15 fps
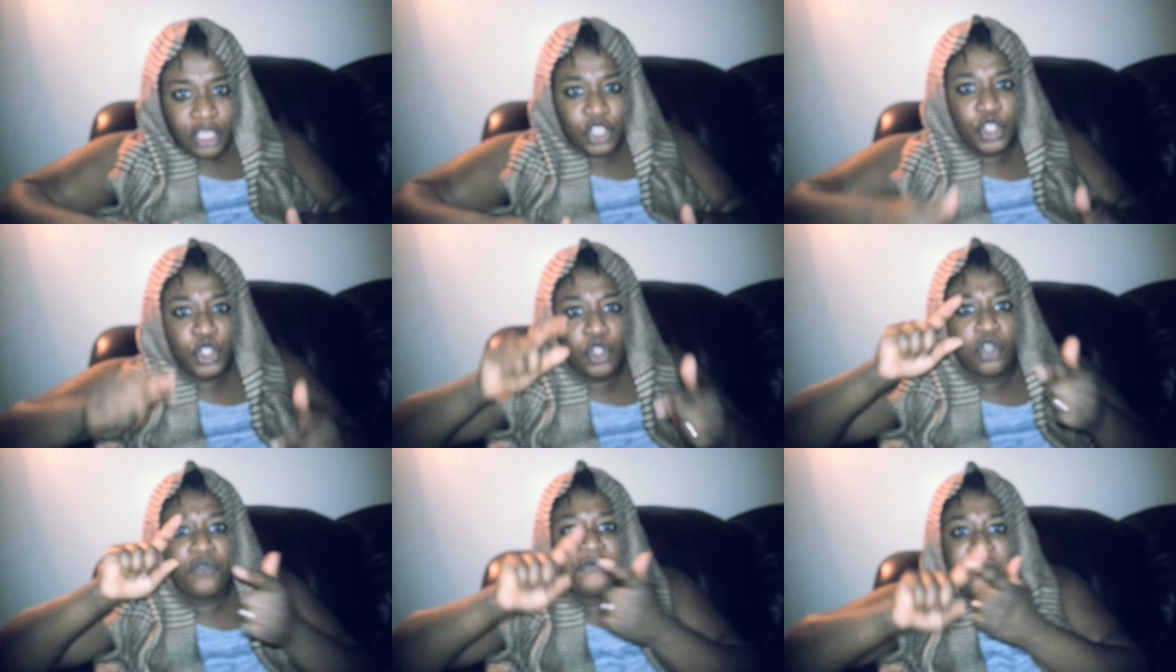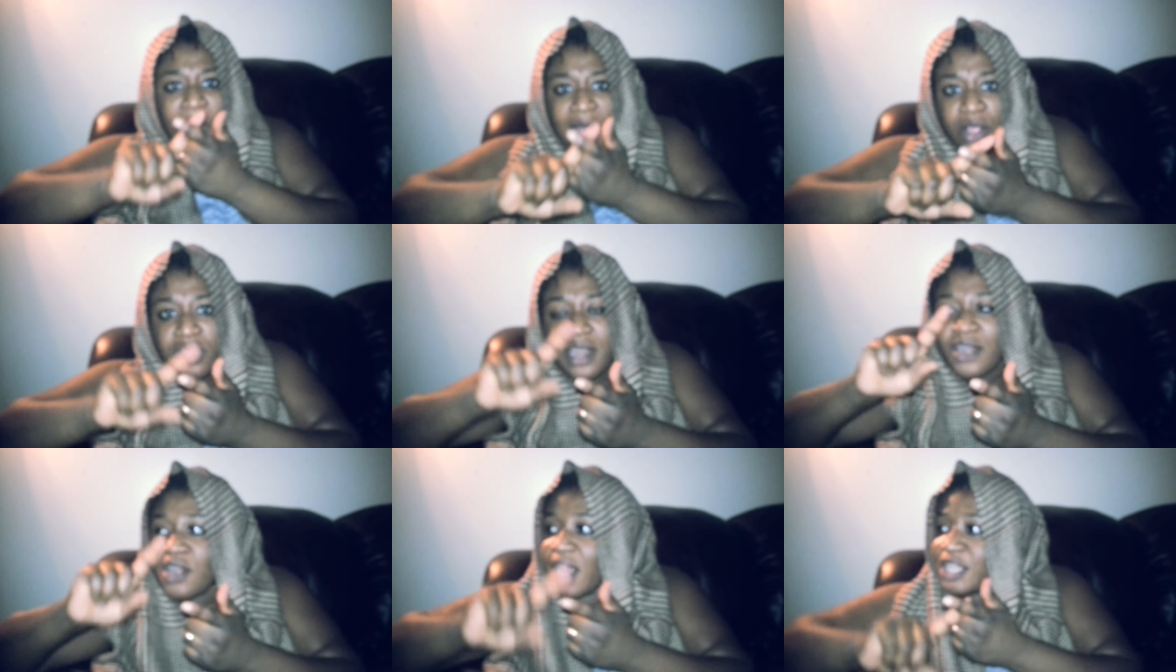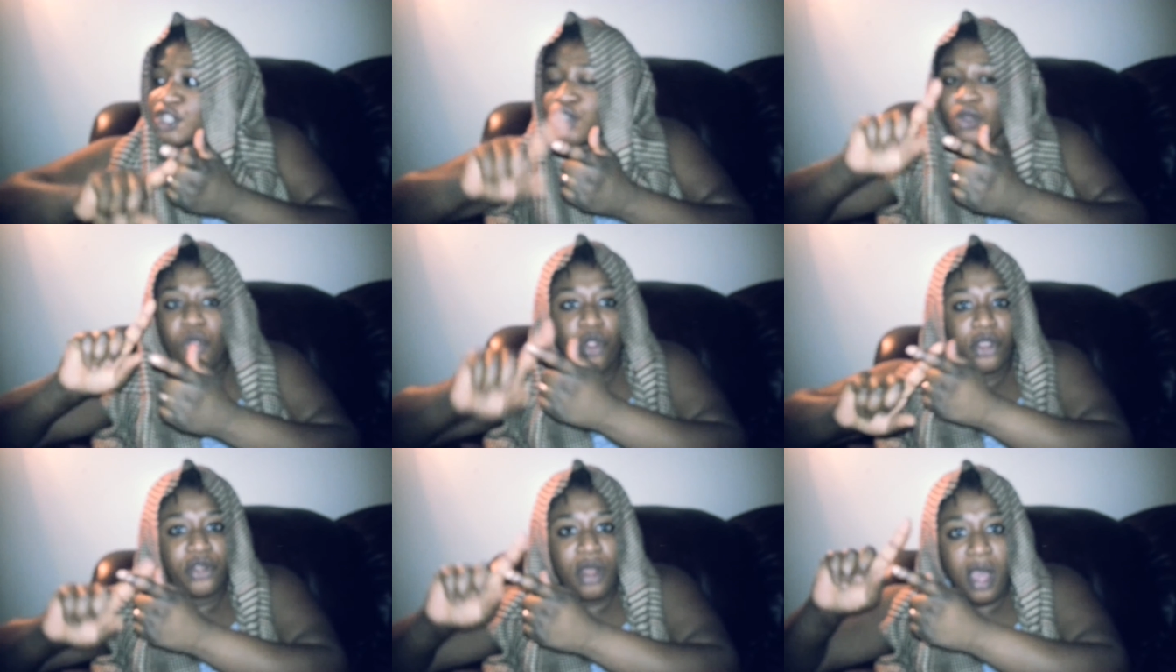should follow the natural
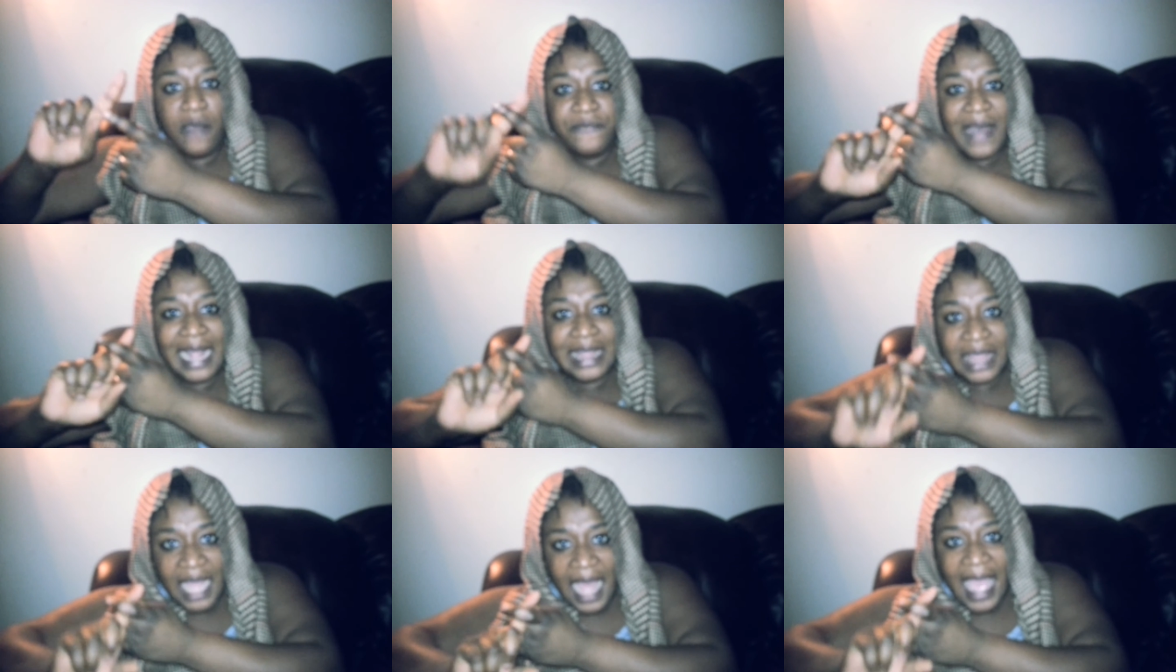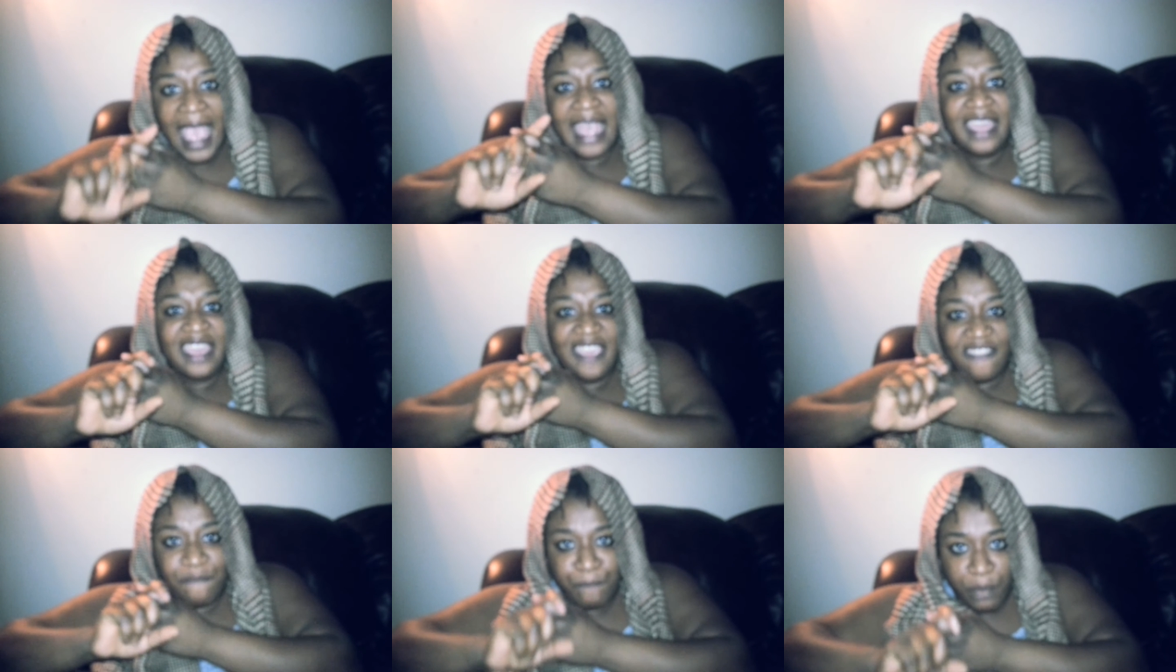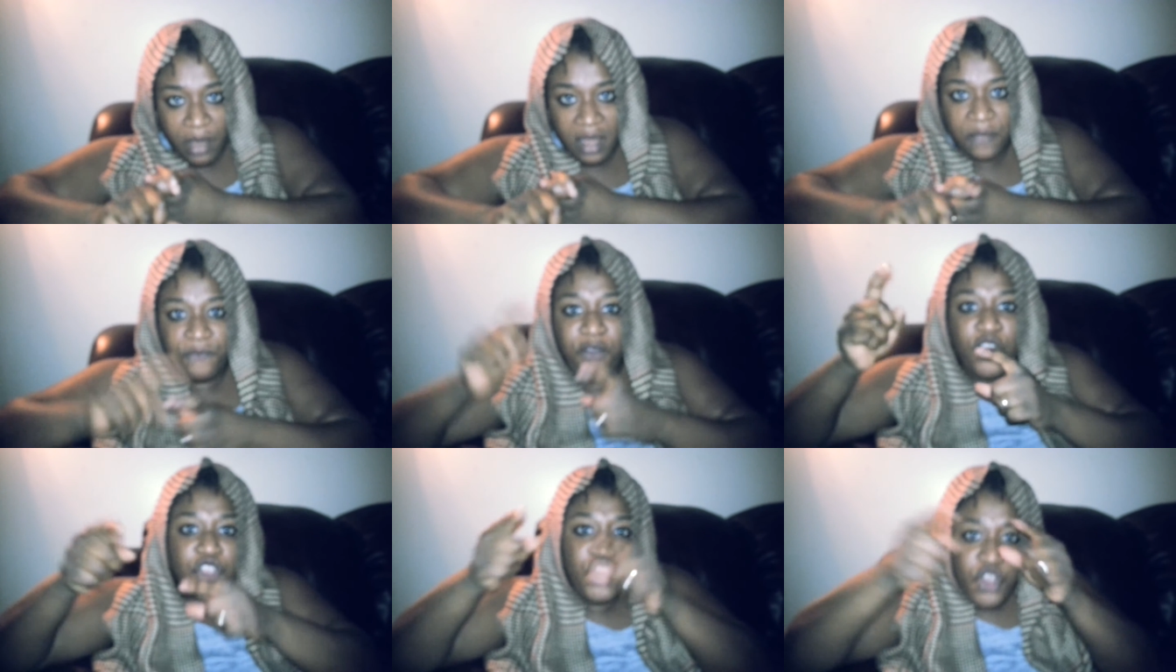order of Allah and give
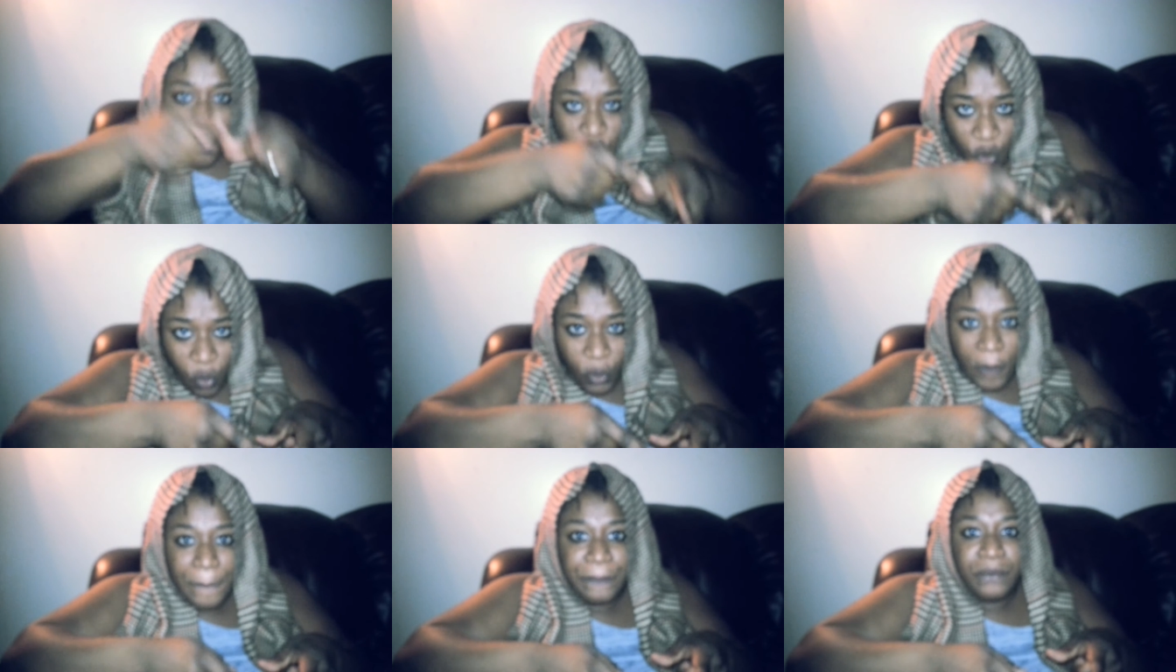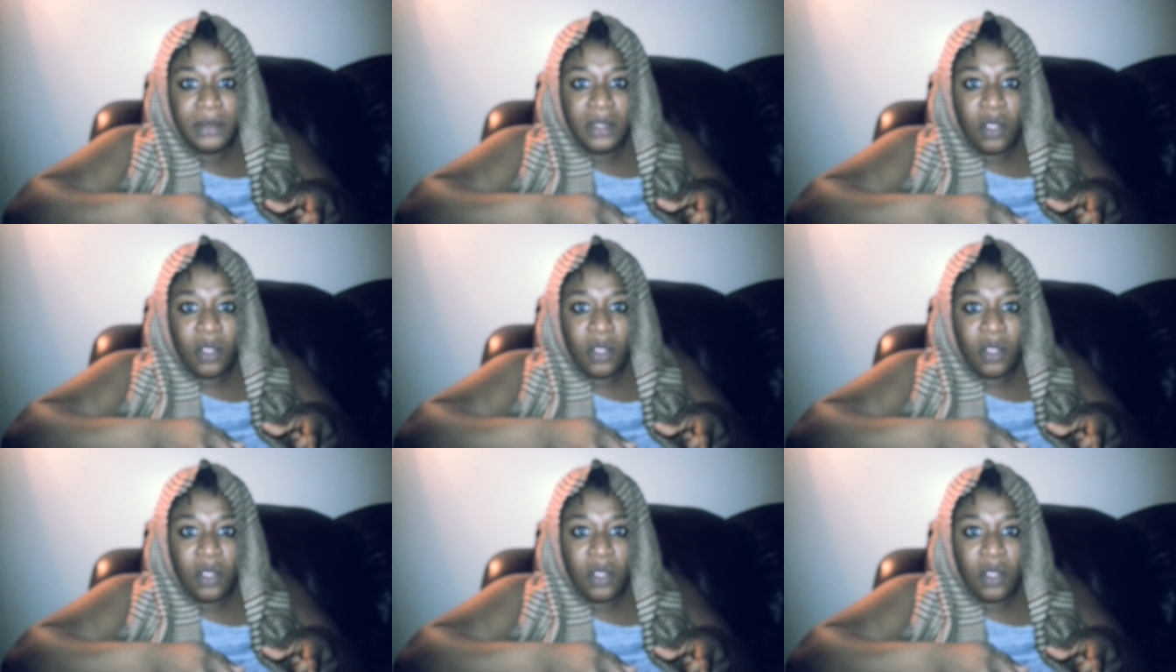birth, for you